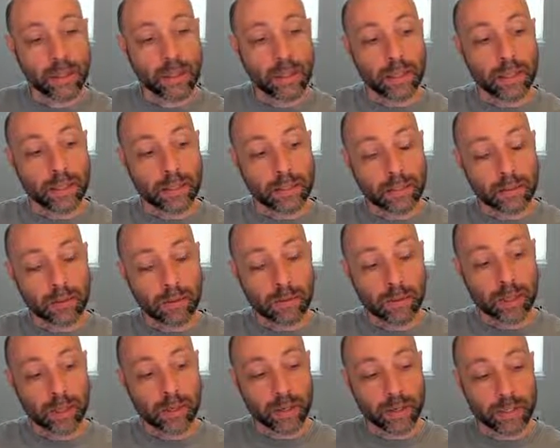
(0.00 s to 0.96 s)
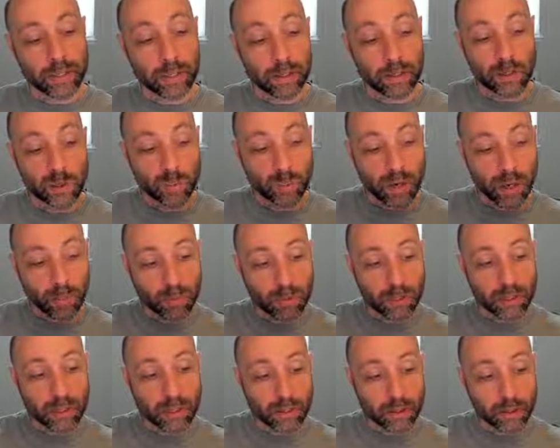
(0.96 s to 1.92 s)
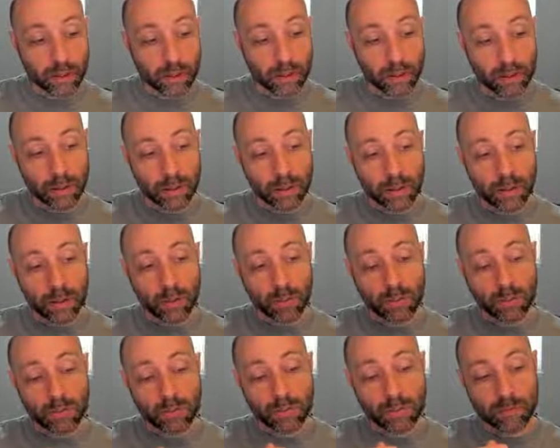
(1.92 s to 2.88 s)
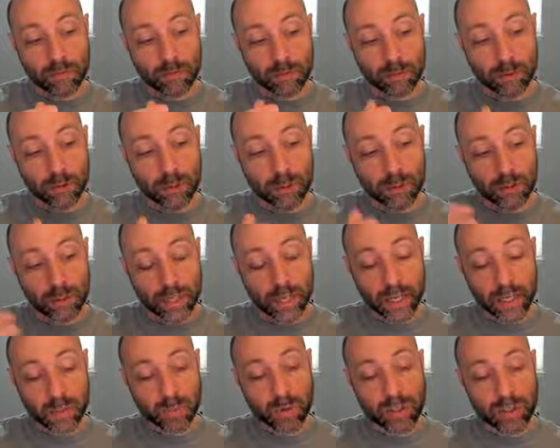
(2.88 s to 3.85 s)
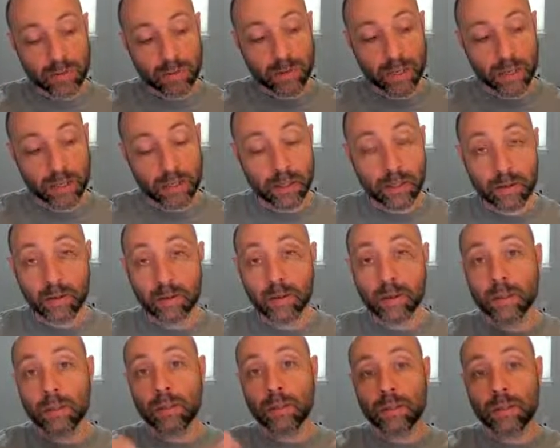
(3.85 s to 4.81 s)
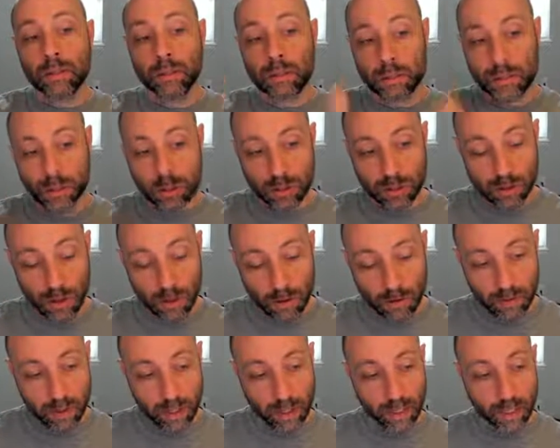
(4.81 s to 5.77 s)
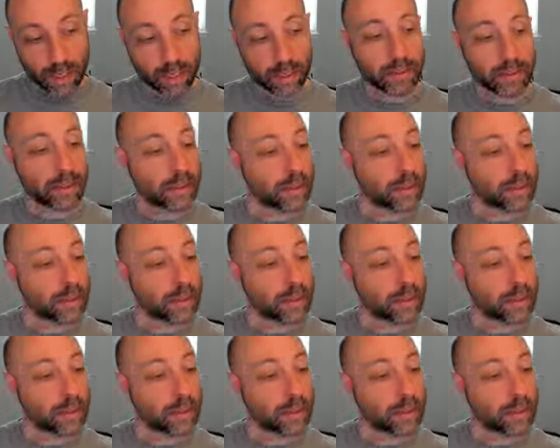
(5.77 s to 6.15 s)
And so here I said use property getter for dash present value so that,